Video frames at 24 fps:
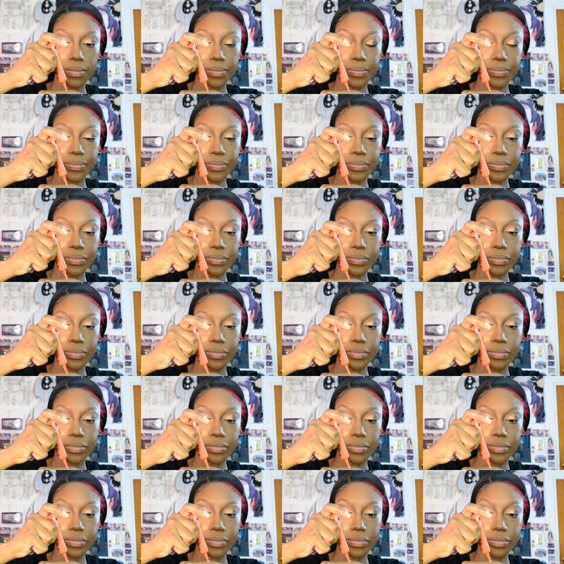
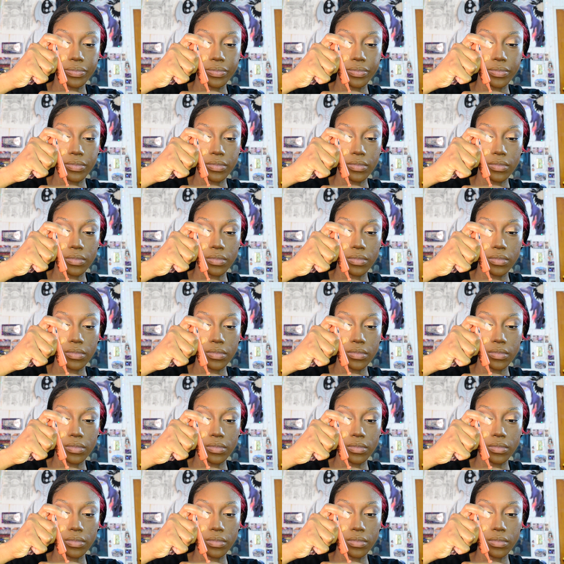
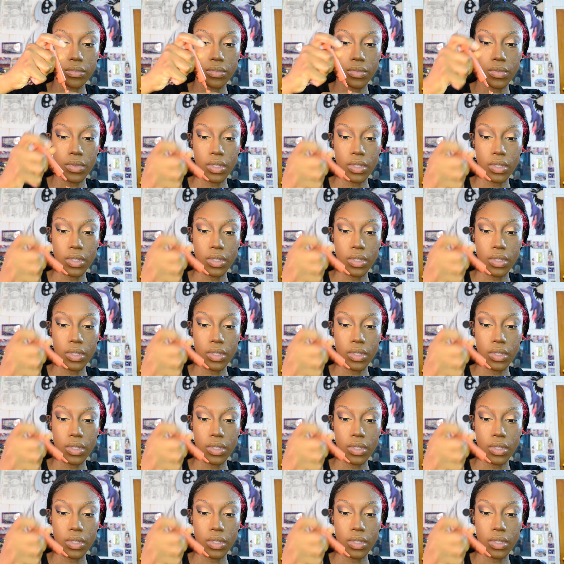(silence)